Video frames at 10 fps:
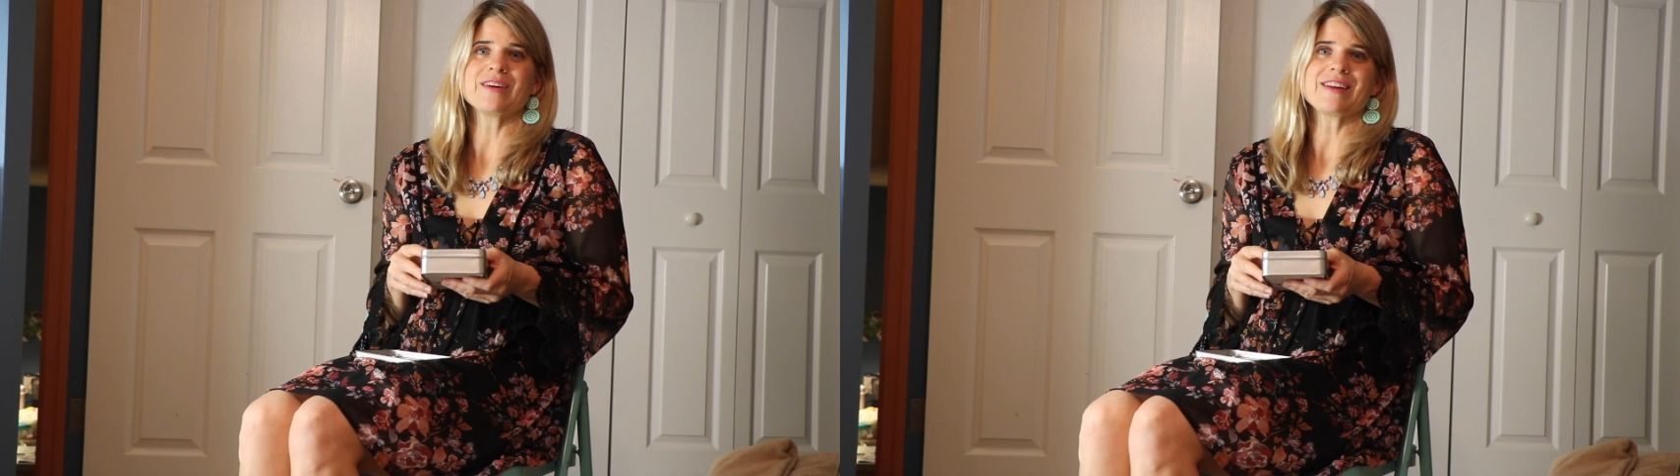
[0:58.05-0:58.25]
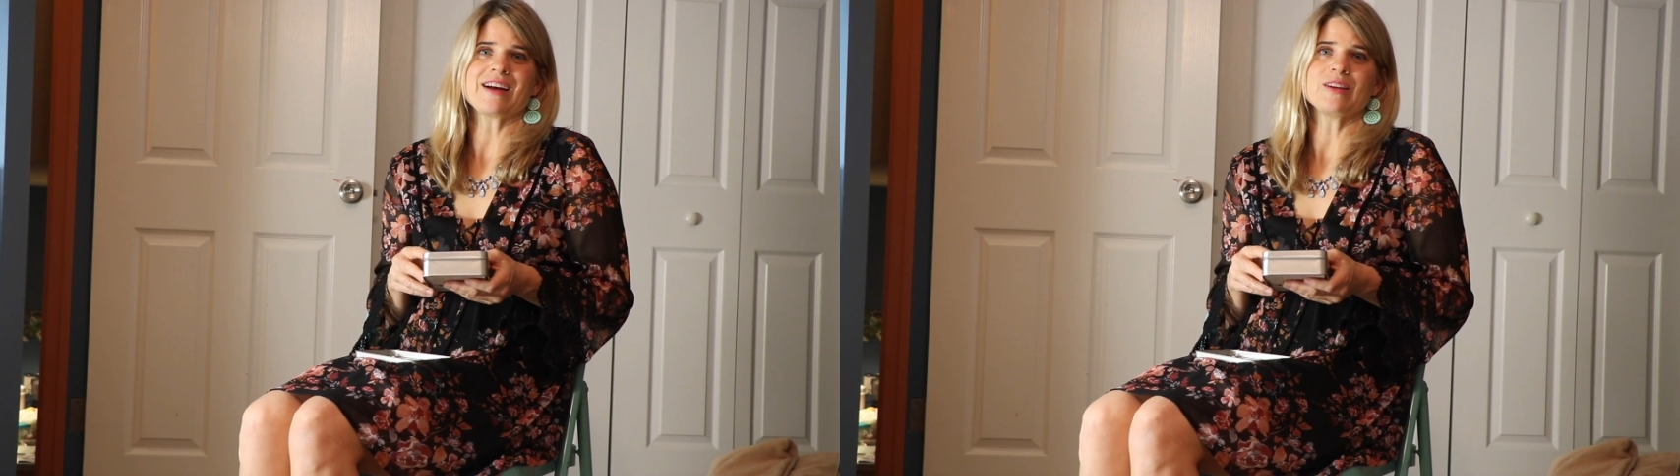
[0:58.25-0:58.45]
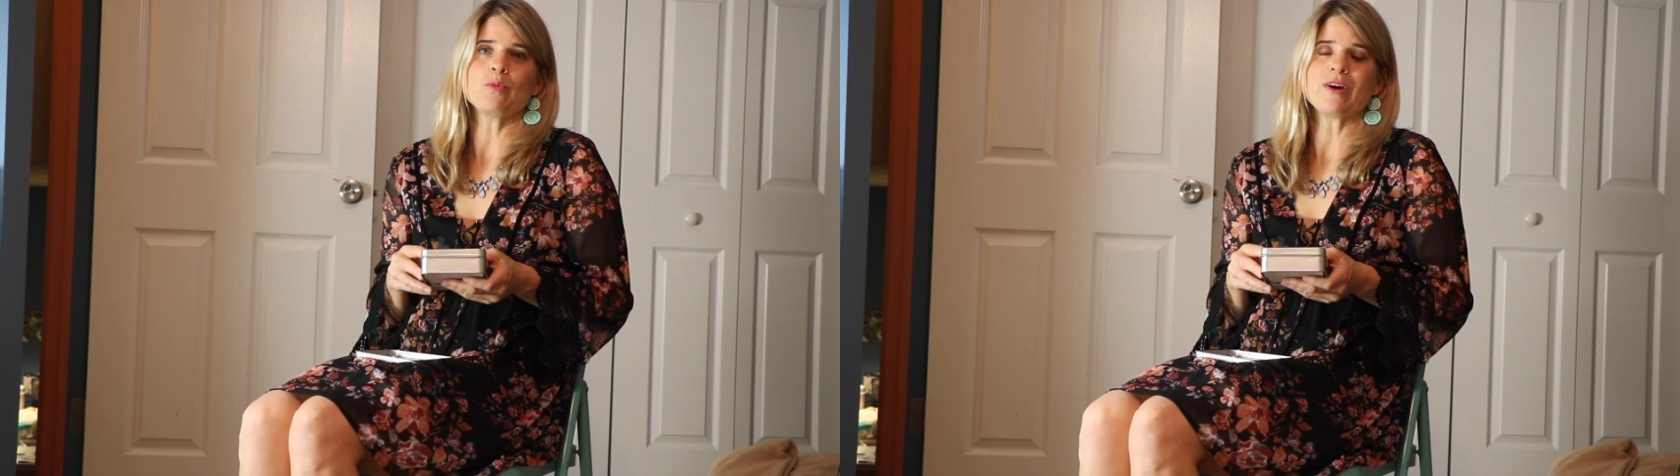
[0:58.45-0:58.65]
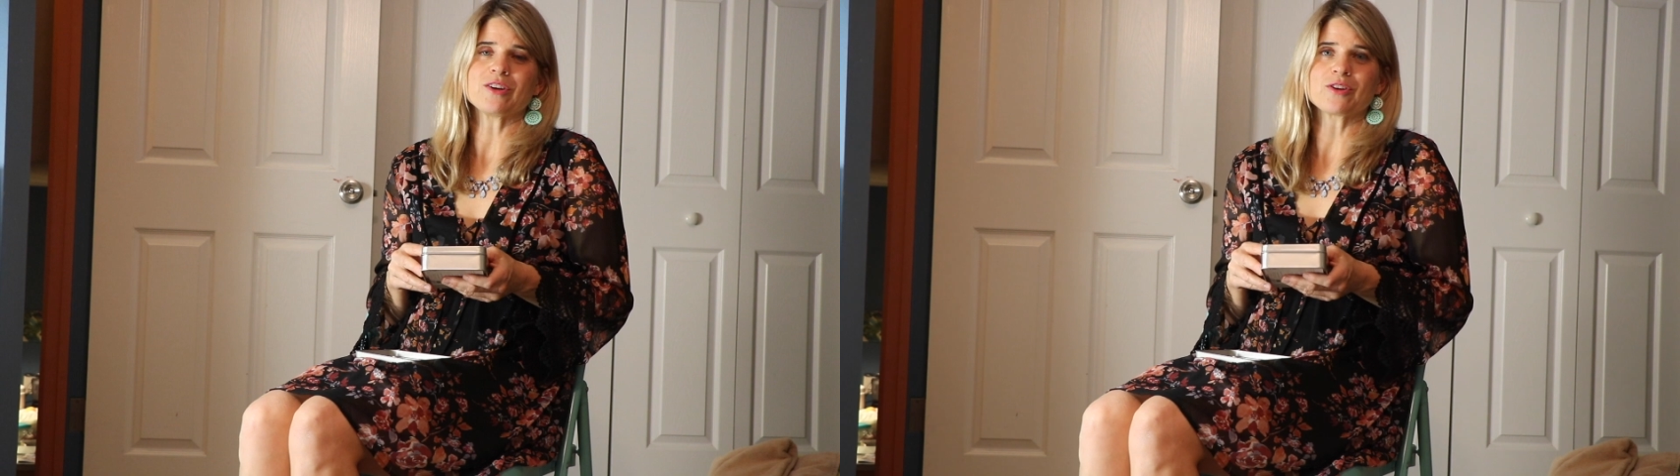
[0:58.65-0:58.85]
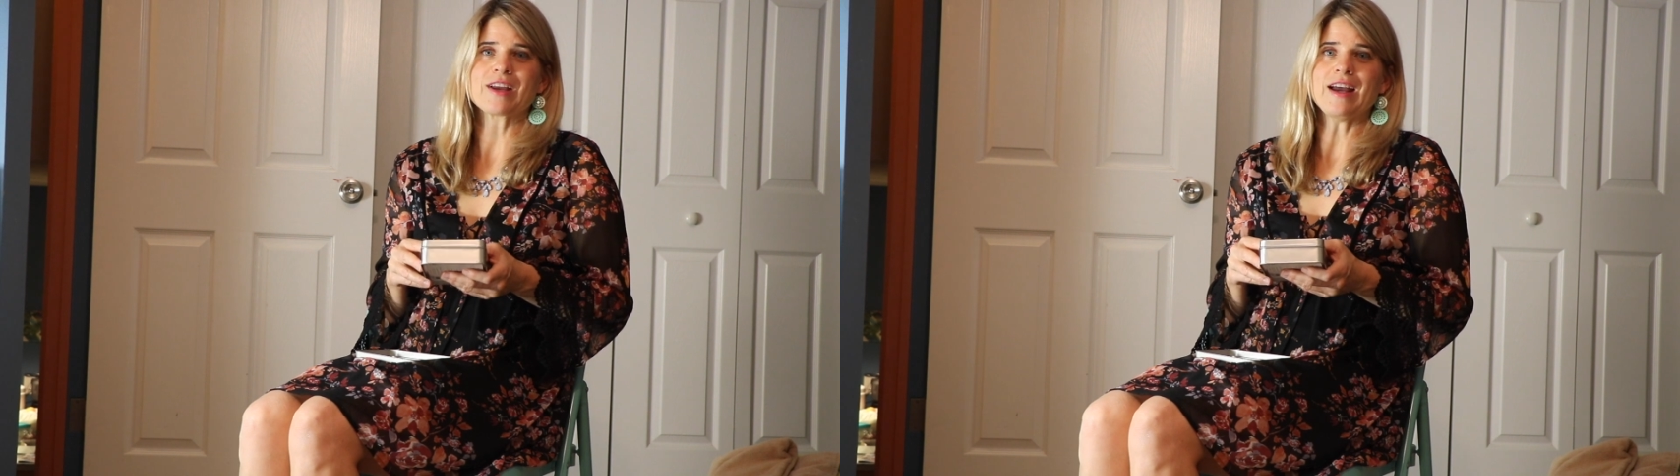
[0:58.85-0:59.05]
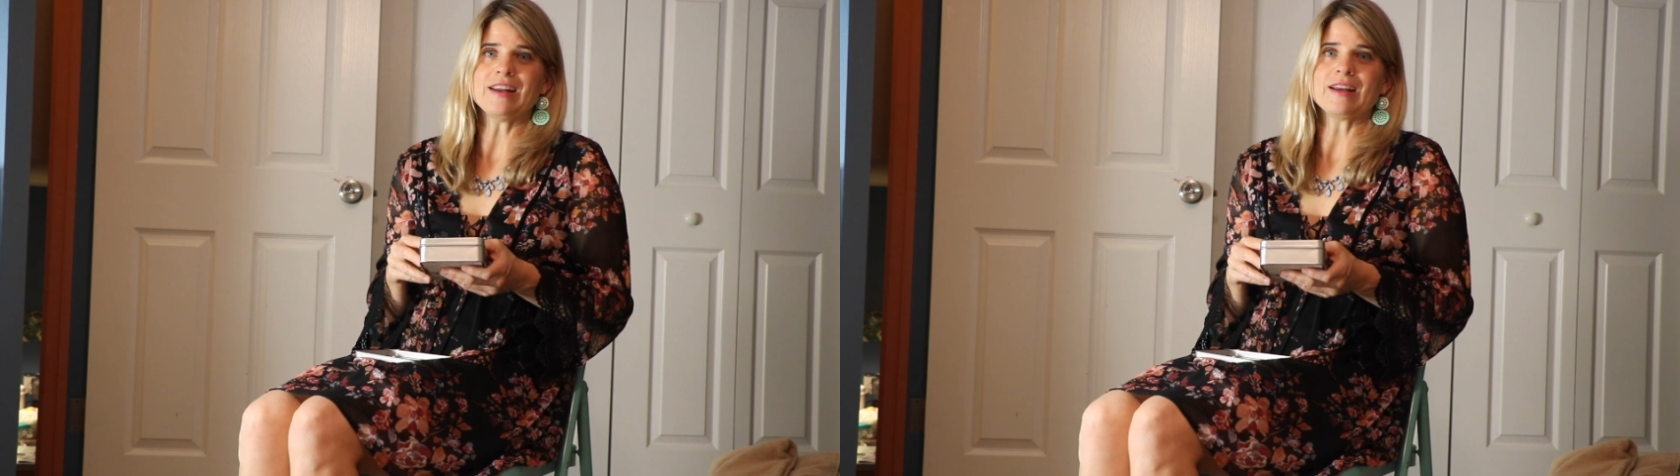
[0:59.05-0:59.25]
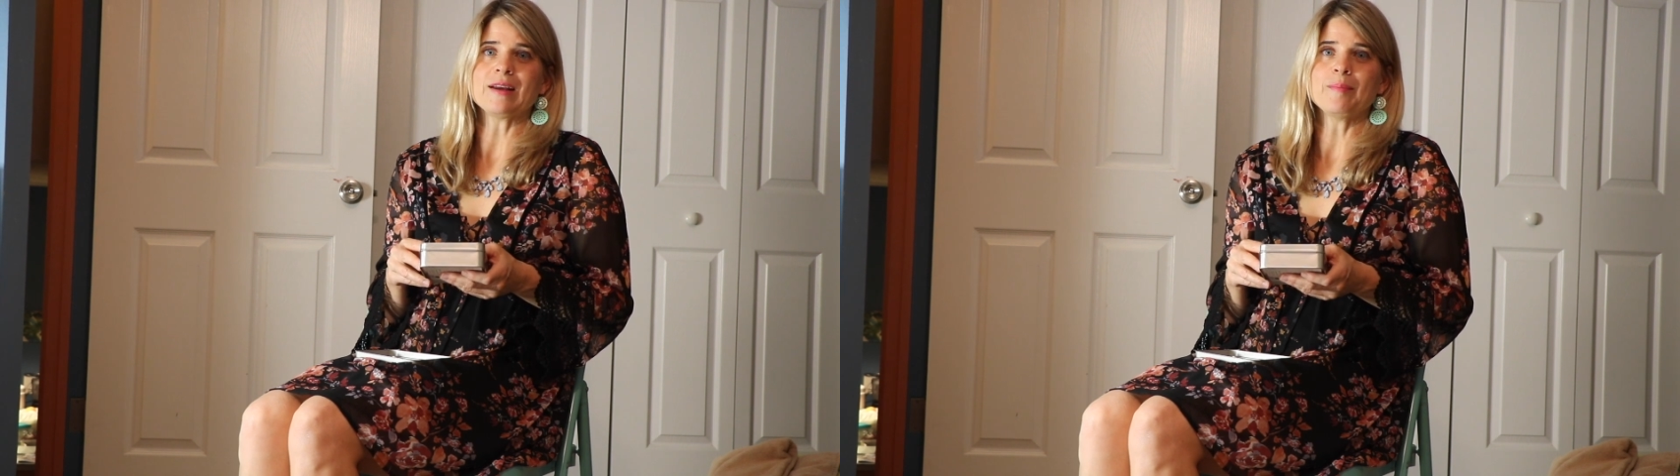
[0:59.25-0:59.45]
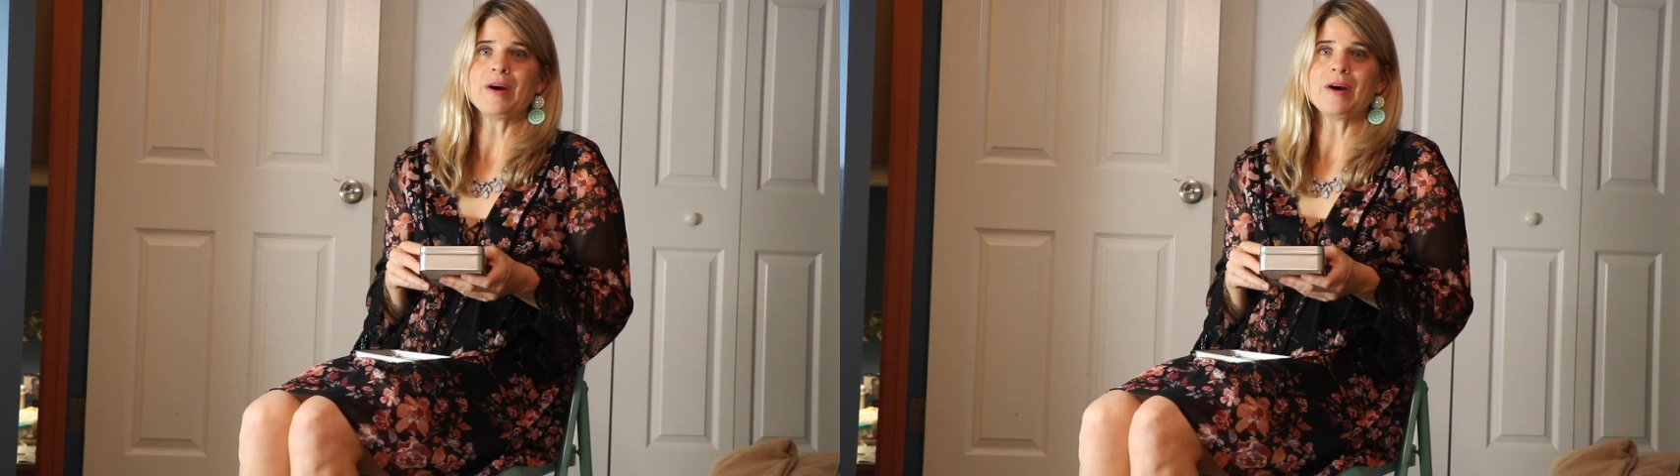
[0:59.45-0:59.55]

exactly what you're getting,